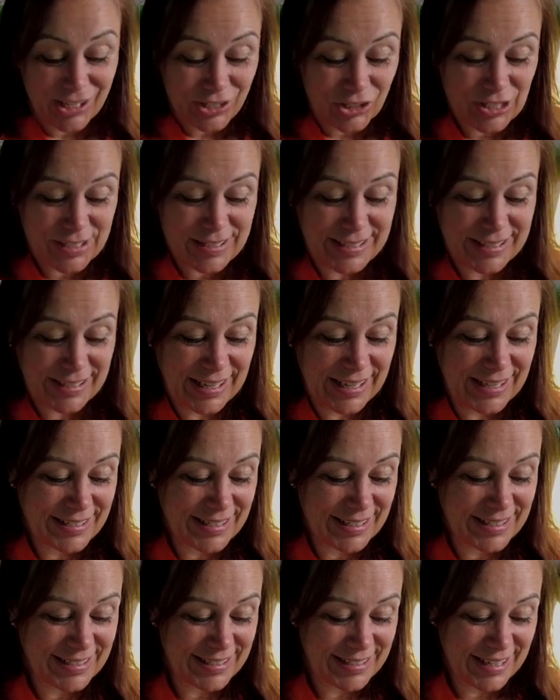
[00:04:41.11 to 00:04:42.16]
just in case
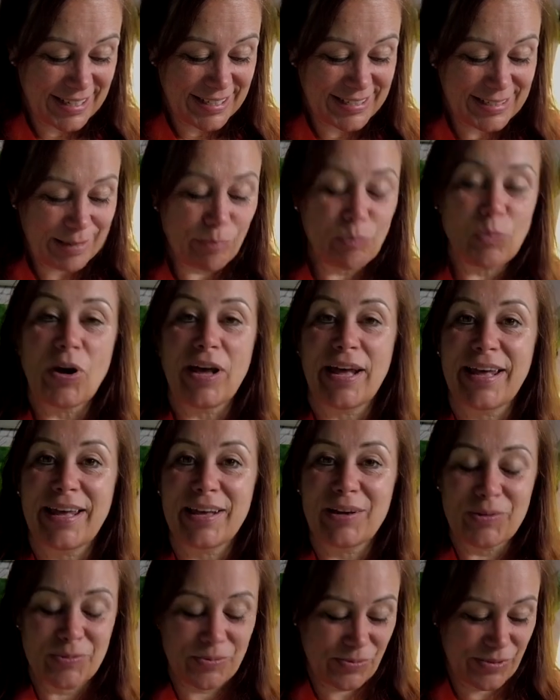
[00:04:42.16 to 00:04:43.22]
I stay somewhere
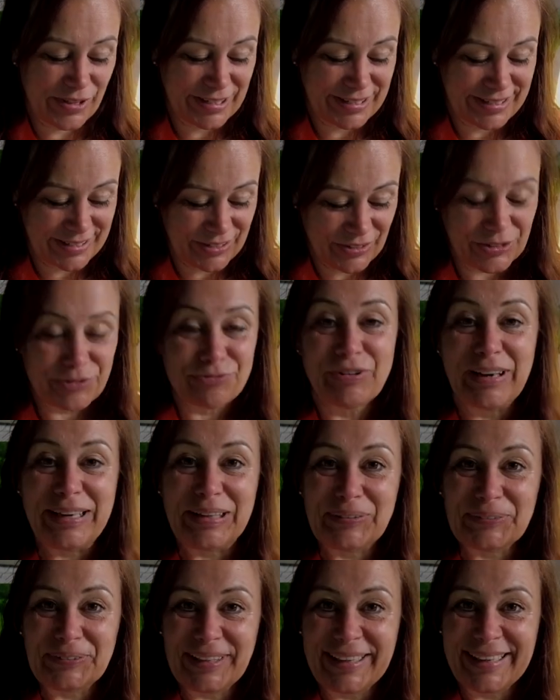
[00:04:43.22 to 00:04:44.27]
that's got a
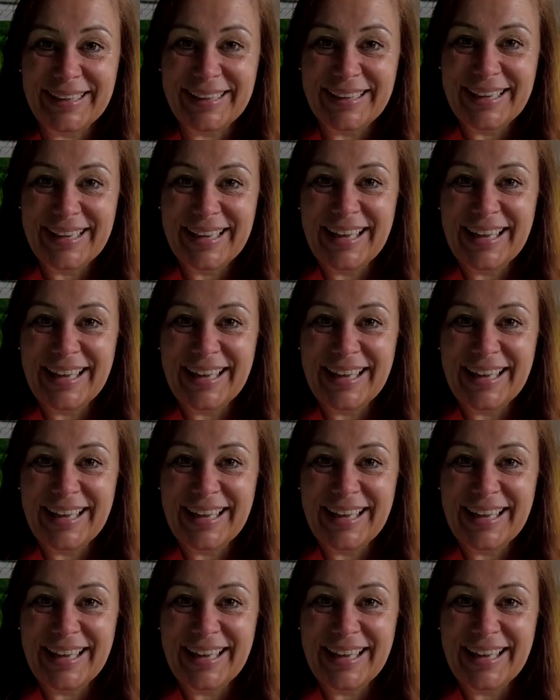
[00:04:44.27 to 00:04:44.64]
railway.